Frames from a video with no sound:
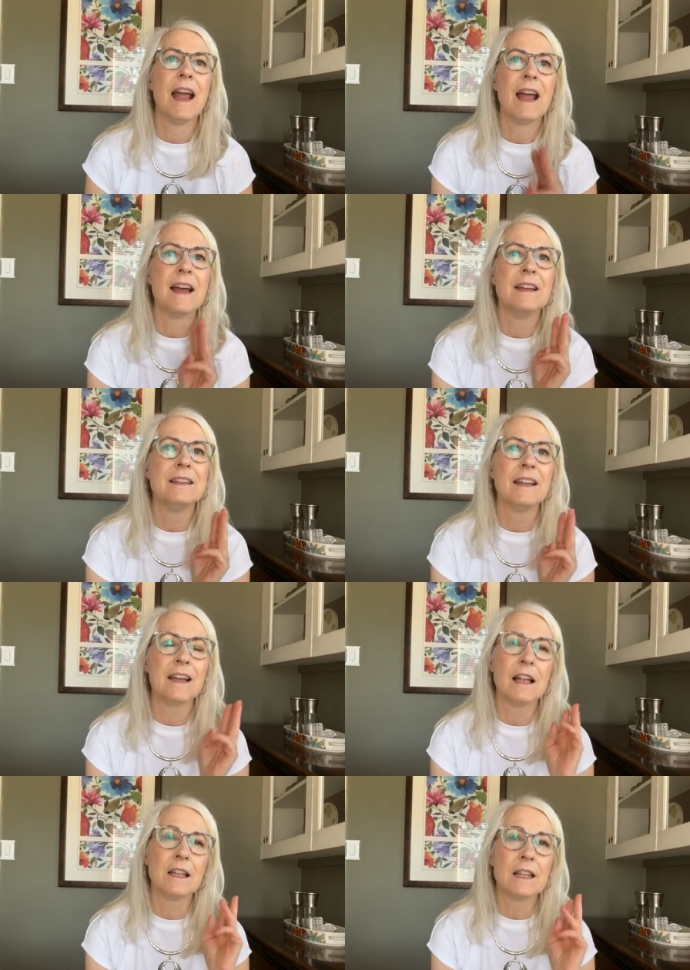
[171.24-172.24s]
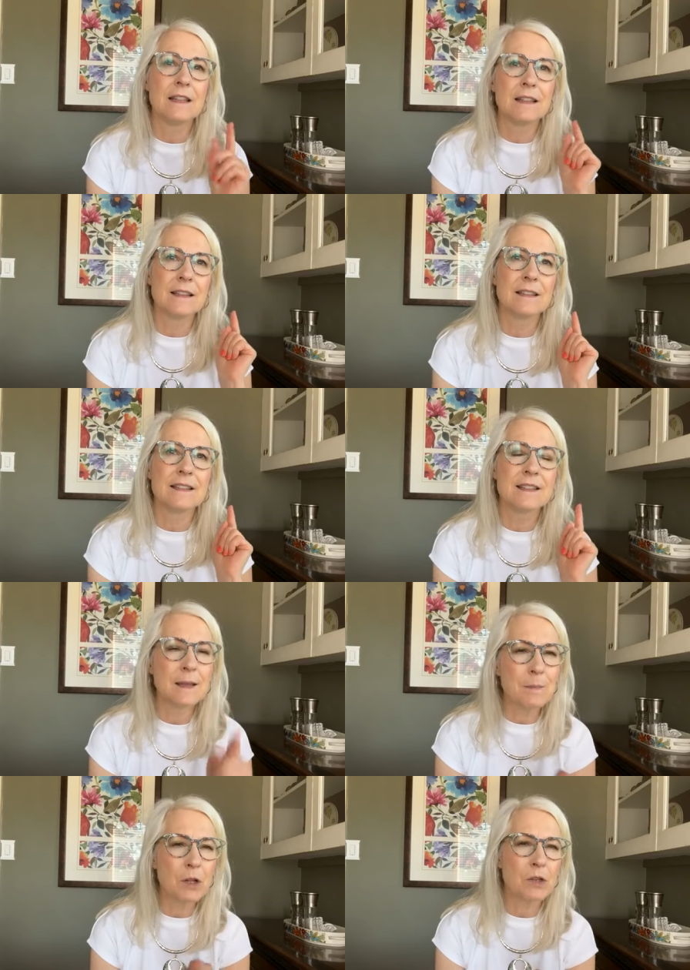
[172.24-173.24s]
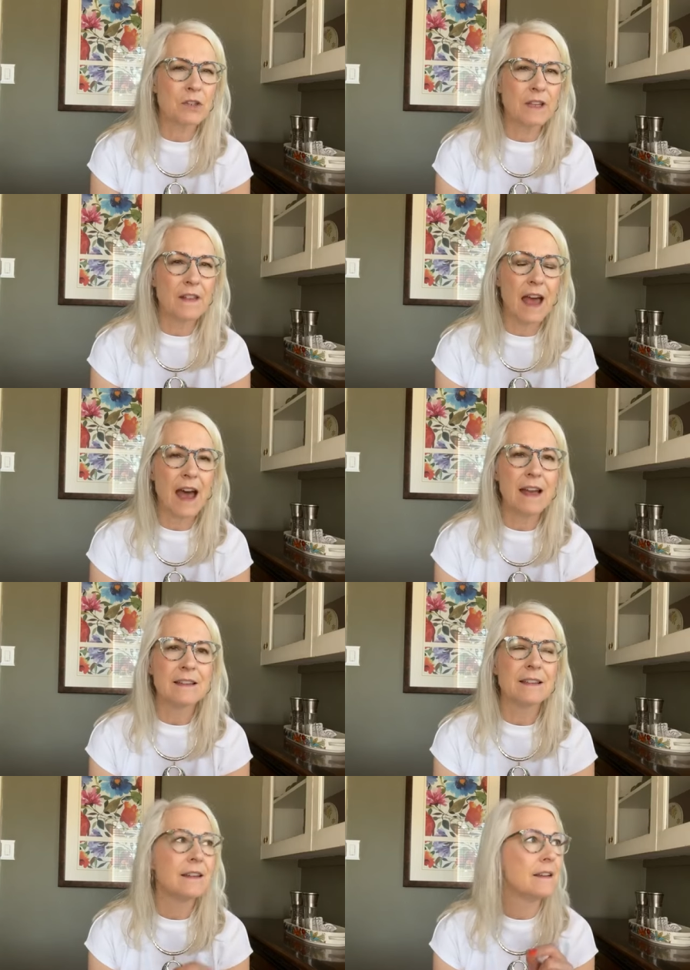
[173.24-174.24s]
And uh, similar to that,